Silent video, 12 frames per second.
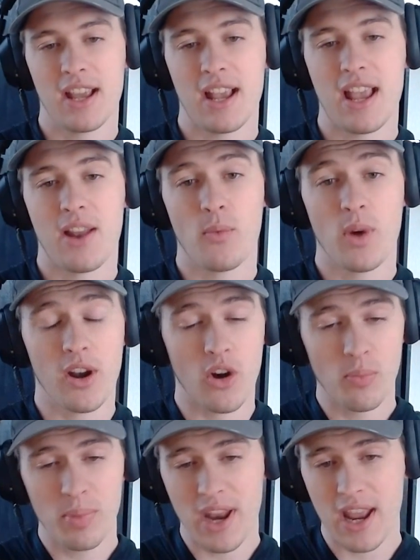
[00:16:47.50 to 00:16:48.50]
And what
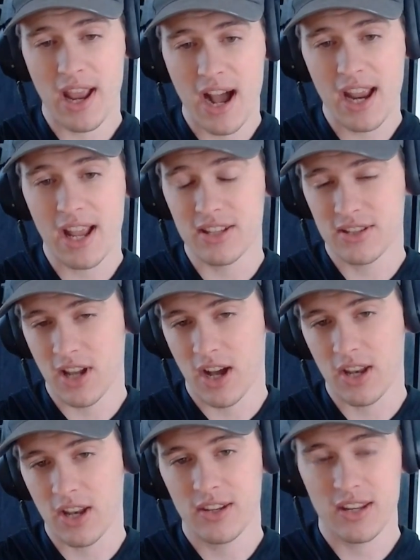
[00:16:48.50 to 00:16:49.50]
OpenAI has
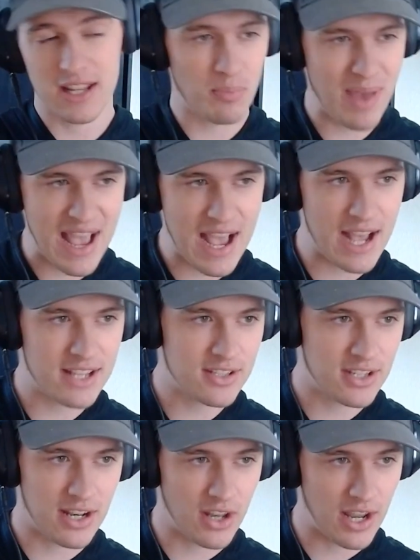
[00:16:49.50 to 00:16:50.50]
done in the
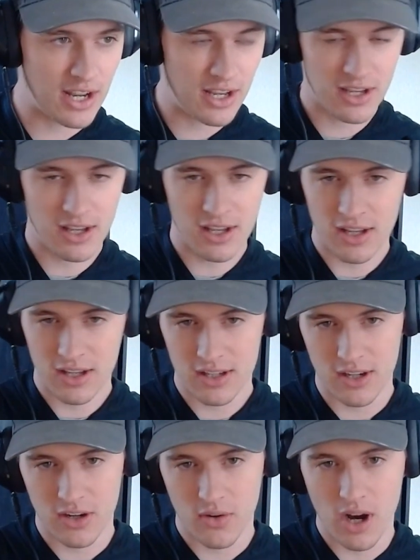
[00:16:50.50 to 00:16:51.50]
past, and like,
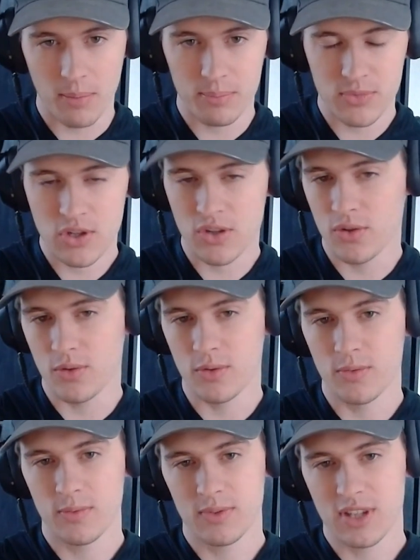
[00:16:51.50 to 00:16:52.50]
up
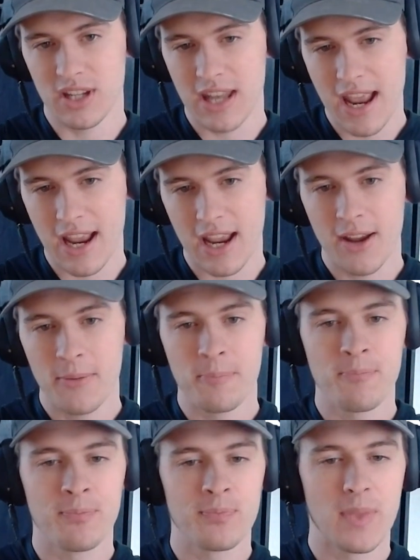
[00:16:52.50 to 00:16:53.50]
to today,
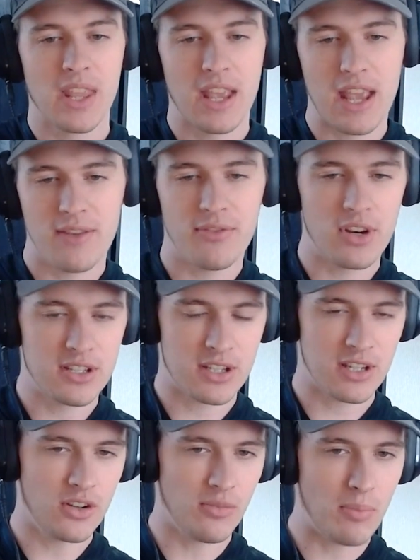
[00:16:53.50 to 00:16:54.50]
every
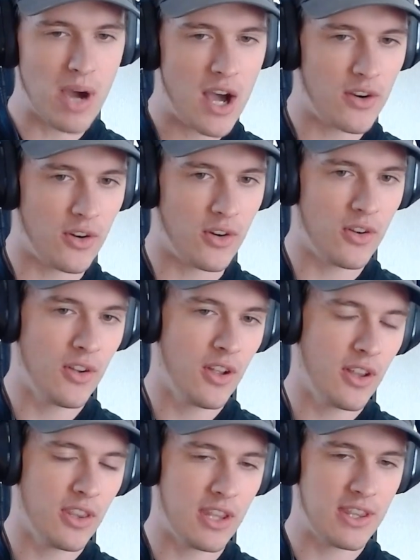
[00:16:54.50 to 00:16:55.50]
single model
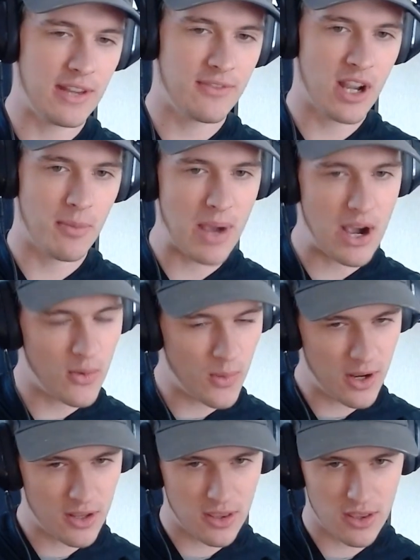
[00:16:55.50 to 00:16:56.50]
that they've come out
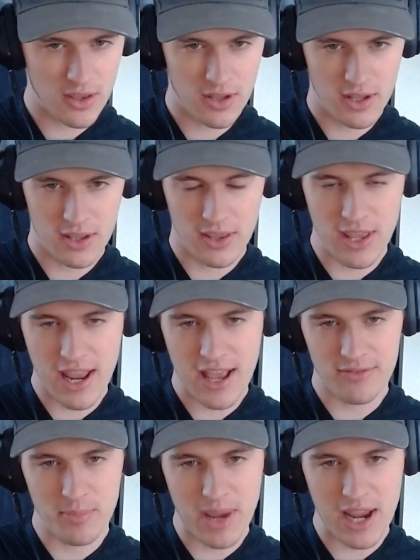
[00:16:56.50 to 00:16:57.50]
with, they
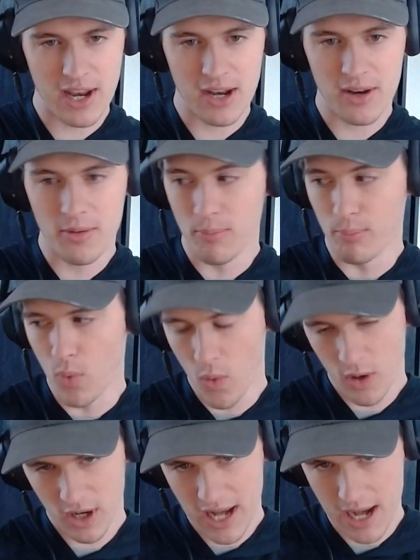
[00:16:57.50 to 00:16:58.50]
have made it
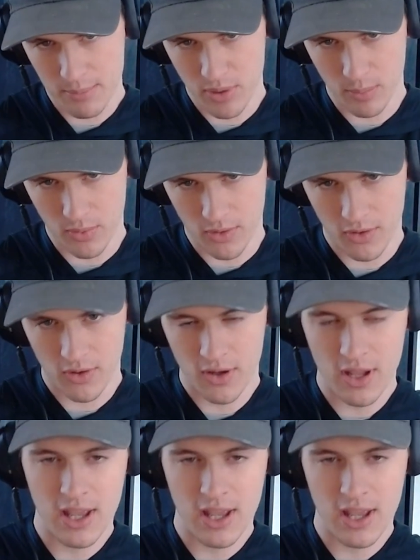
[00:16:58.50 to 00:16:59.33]
more capable